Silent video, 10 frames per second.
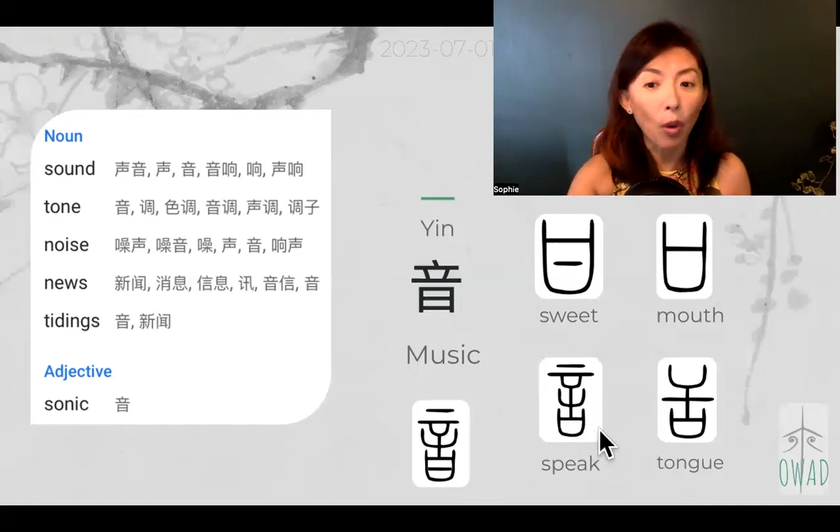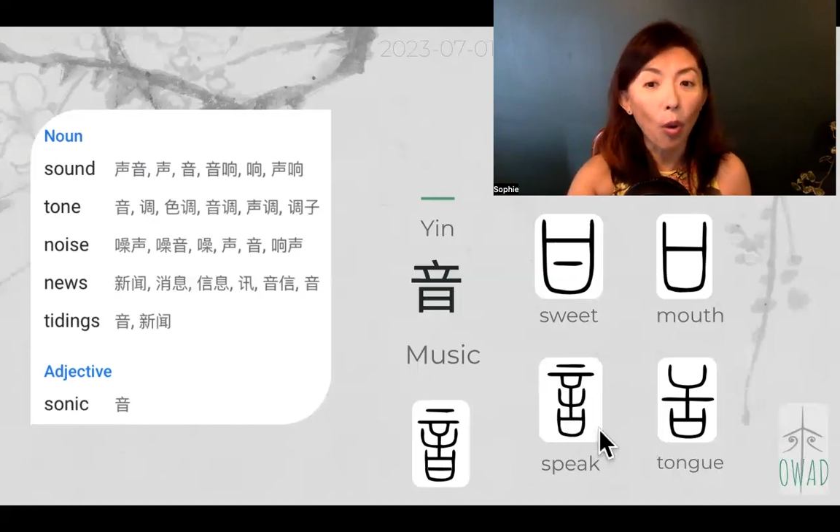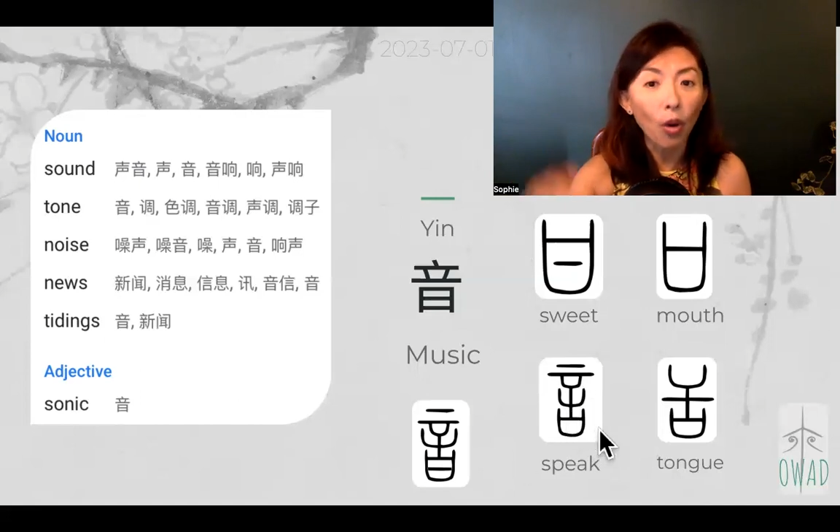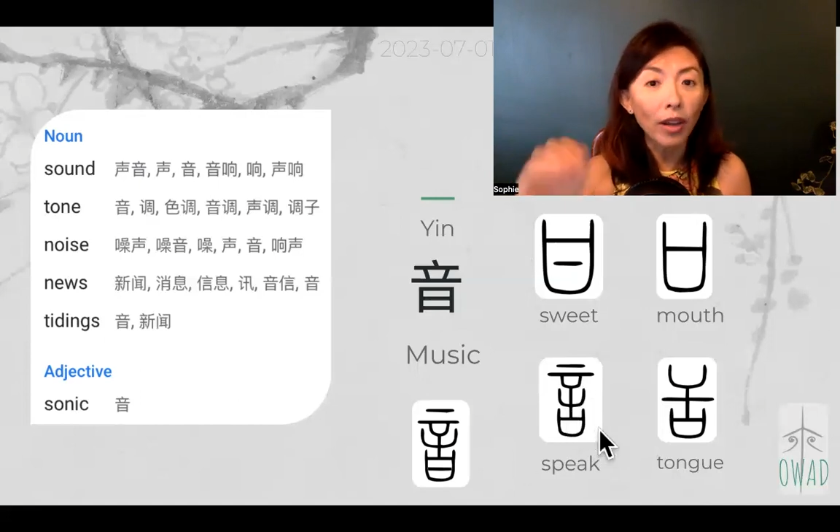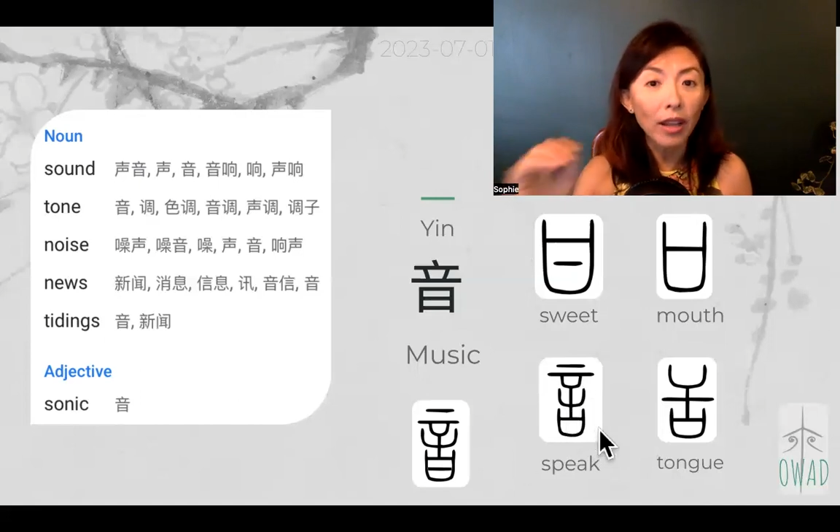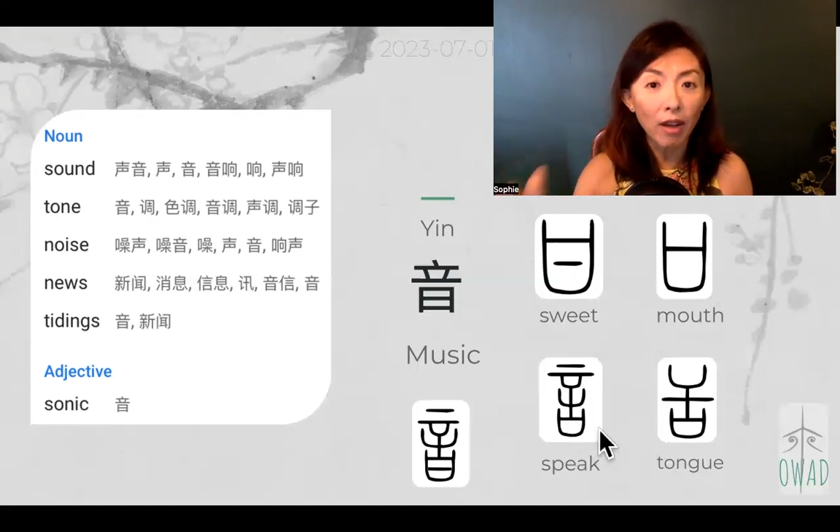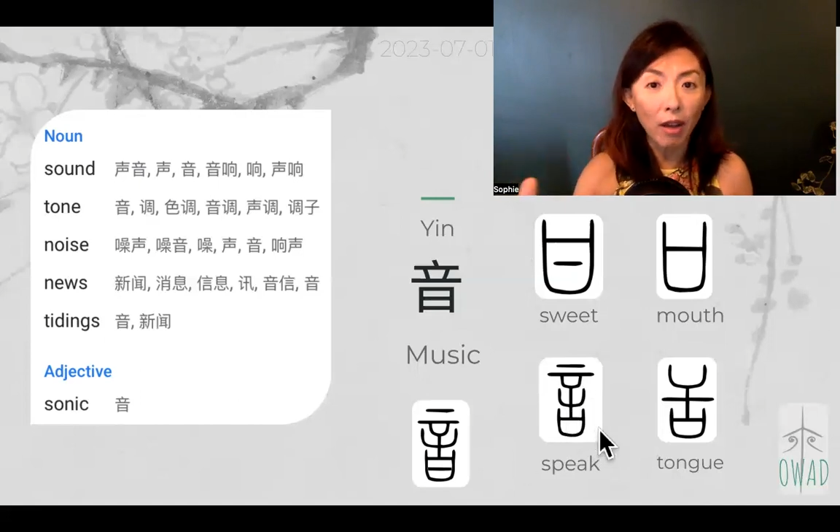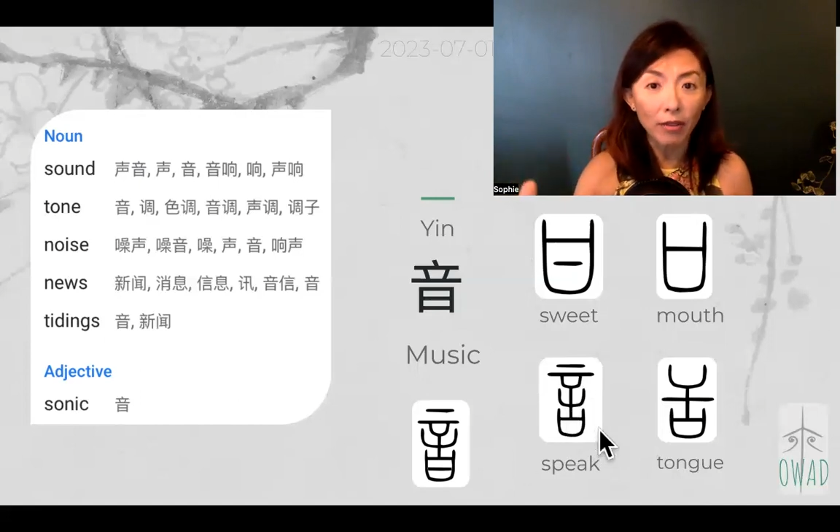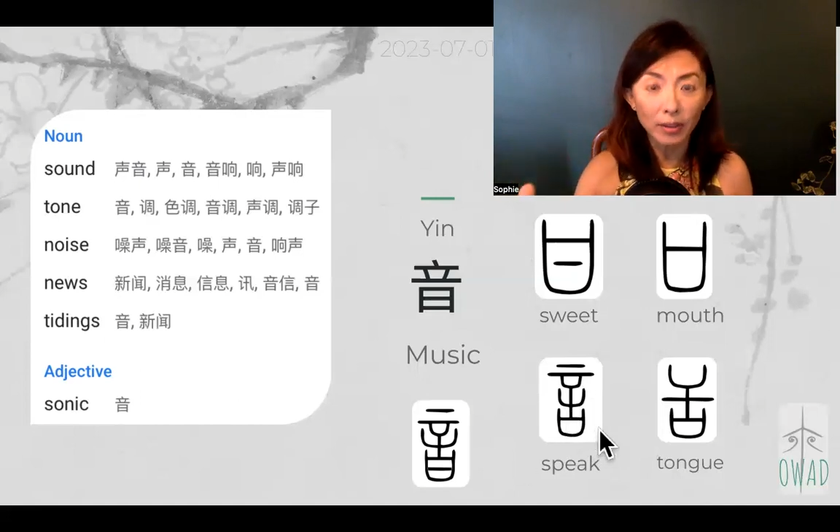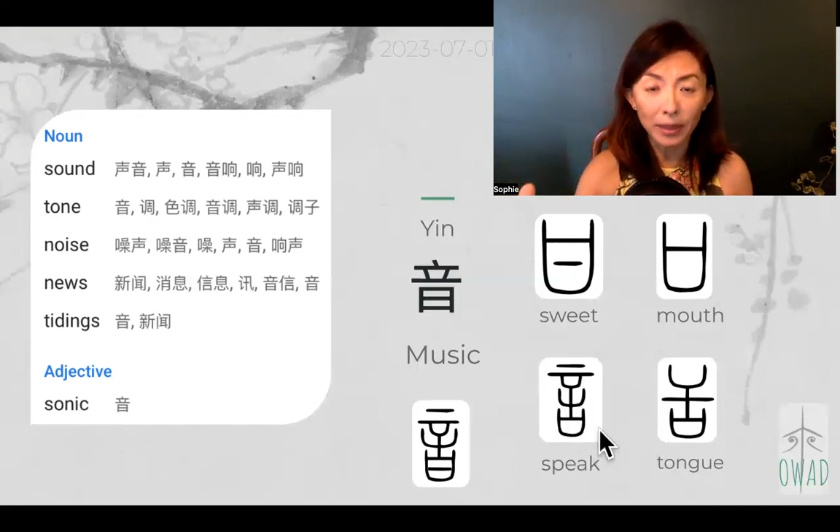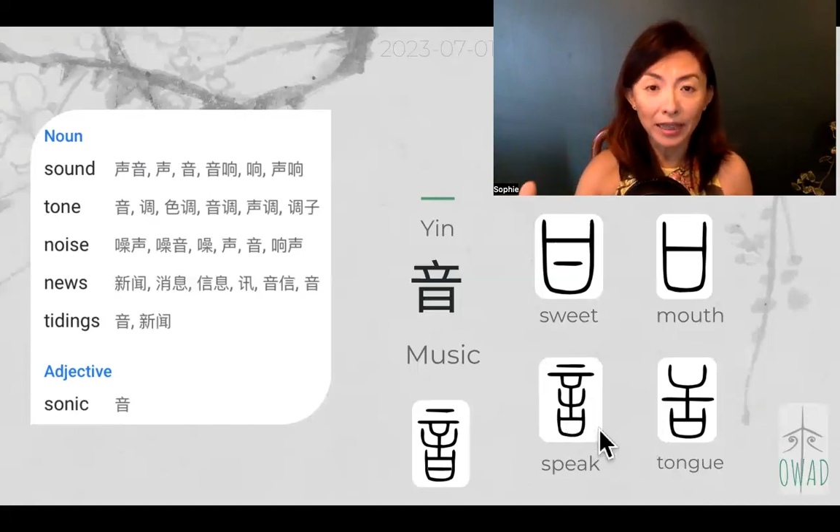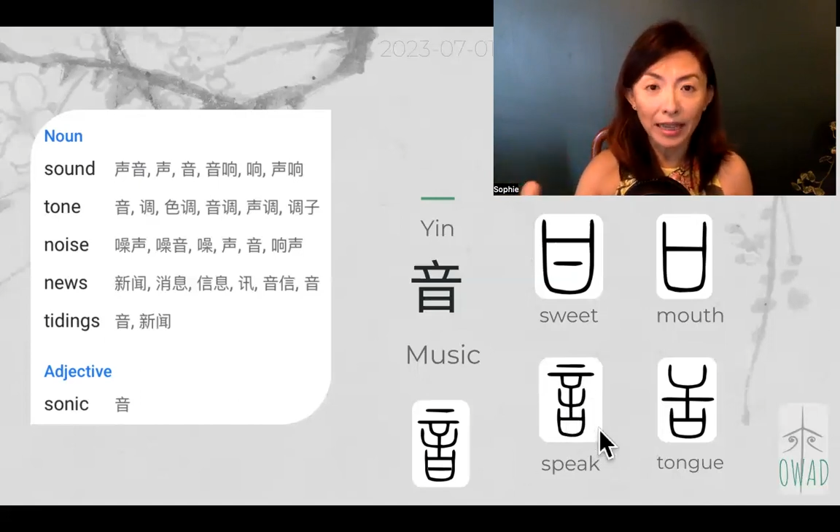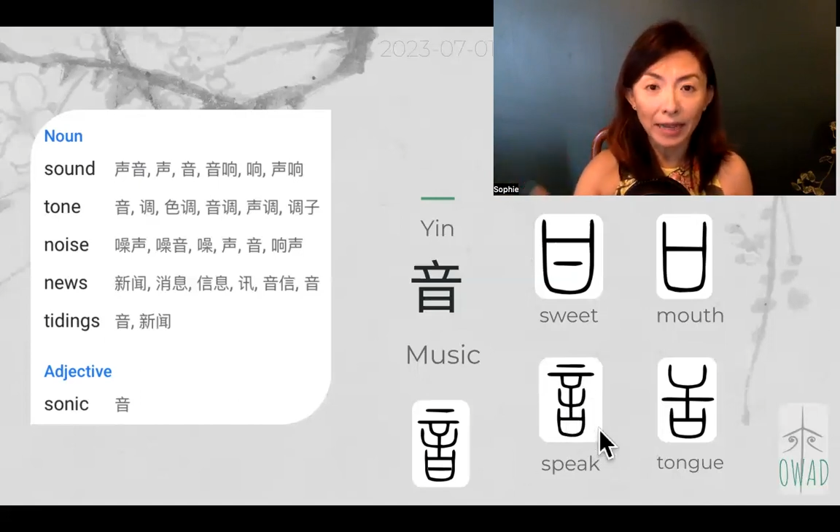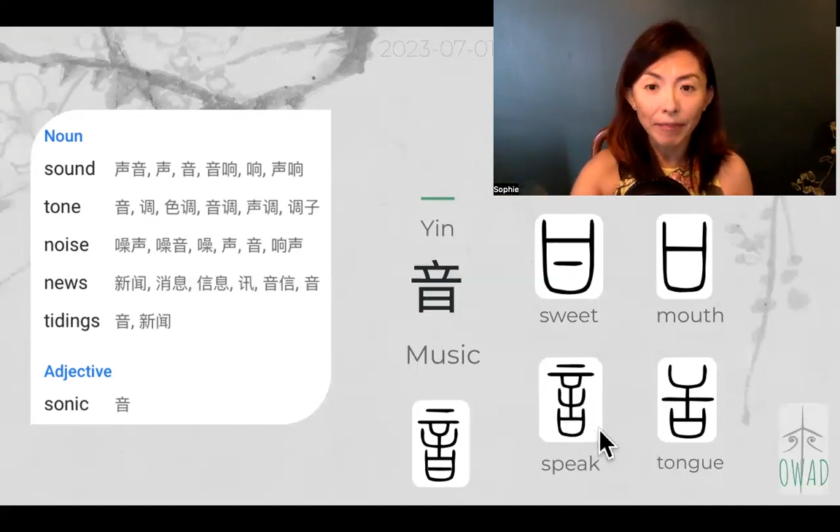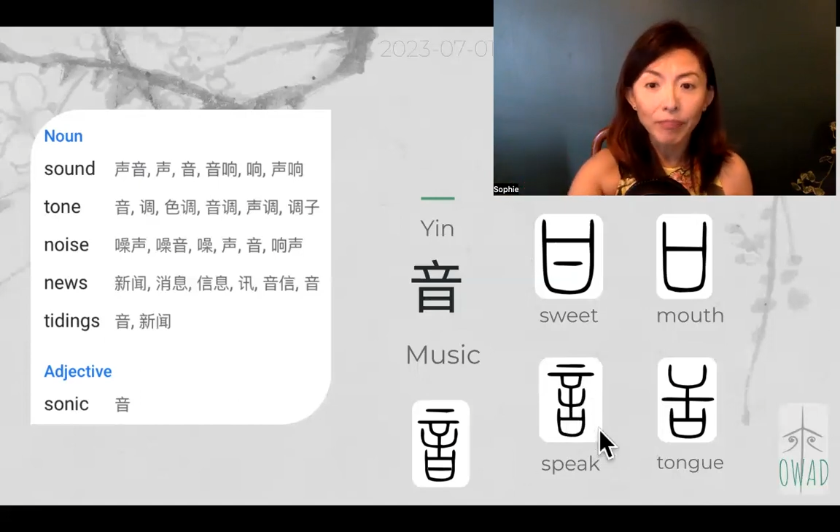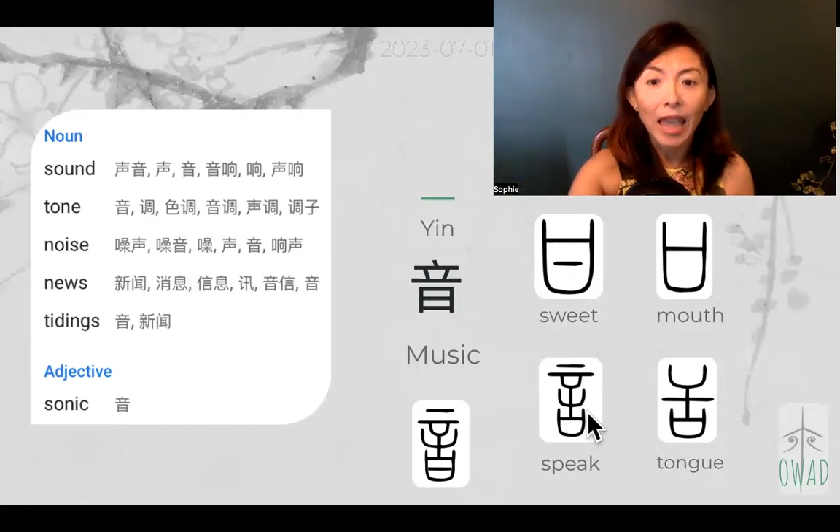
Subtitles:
organ of speaking,